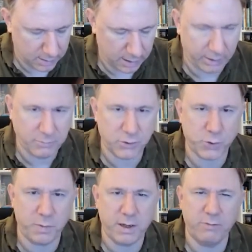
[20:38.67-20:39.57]
Yeah, I'm not
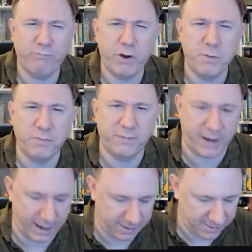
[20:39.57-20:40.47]
sure being a Rome
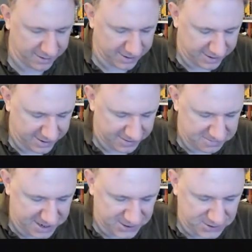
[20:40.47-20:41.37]
fan
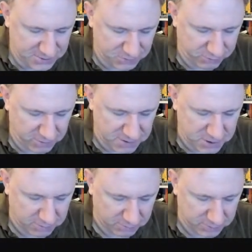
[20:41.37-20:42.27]
means you use Roman
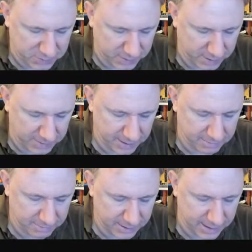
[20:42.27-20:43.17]
numerals, but I mean,
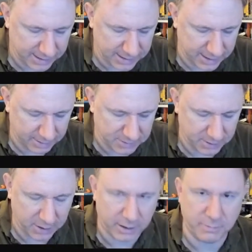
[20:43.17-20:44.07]
that said, I
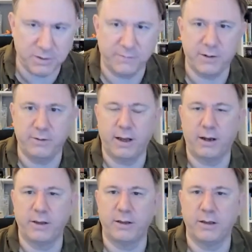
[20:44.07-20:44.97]
don't know how I would include that
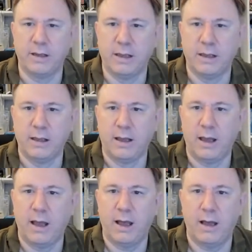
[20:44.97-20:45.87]
either.
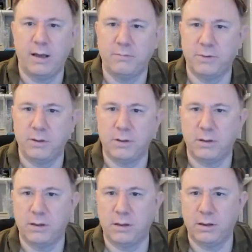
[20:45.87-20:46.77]

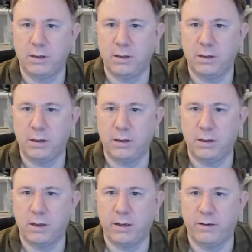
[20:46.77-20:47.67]

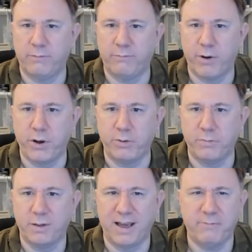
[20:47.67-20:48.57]
I love
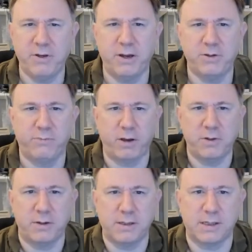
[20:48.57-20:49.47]
Rome. Yeah, when you go to Rome, you
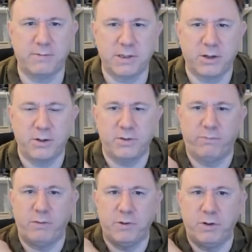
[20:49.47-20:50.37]
don't necessarily start using
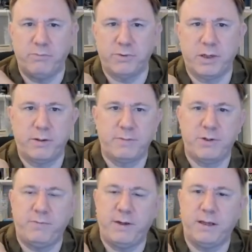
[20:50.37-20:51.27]
Roman numerals, although I
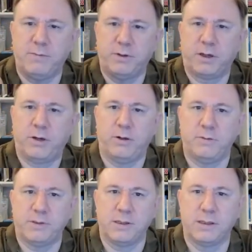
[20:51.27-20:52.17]
suppose you read them on the
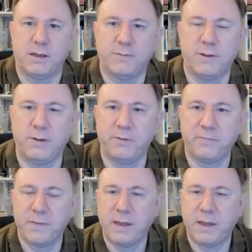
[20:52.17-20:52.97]
columns and stuff, don't you?